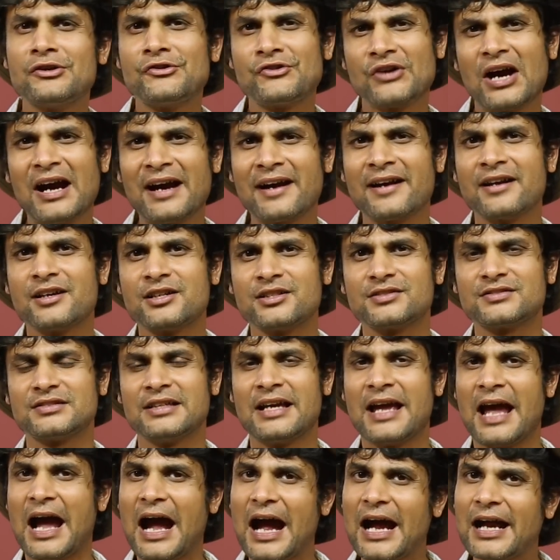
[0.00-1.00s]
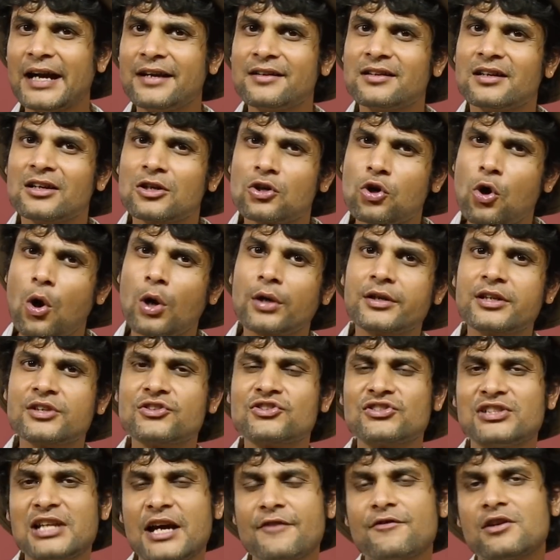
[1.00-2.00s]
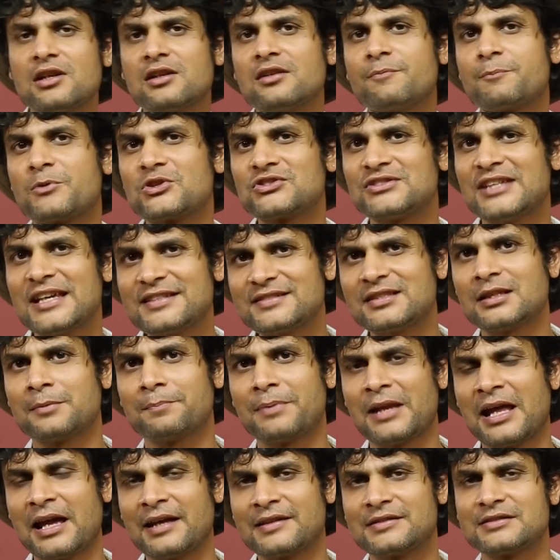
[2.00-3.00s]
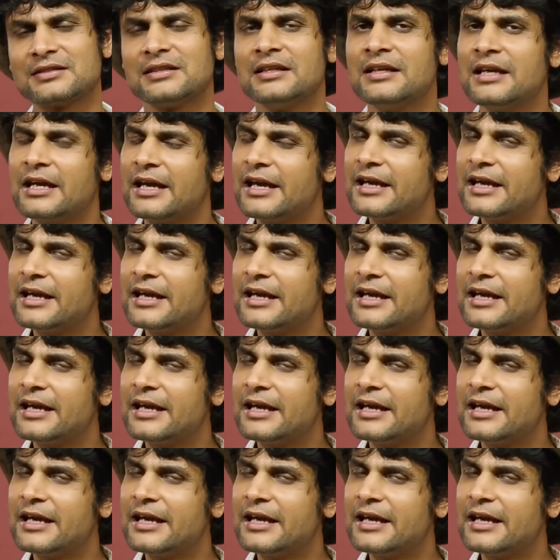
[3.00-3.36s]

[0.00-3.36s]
dryers and cottage level processing plants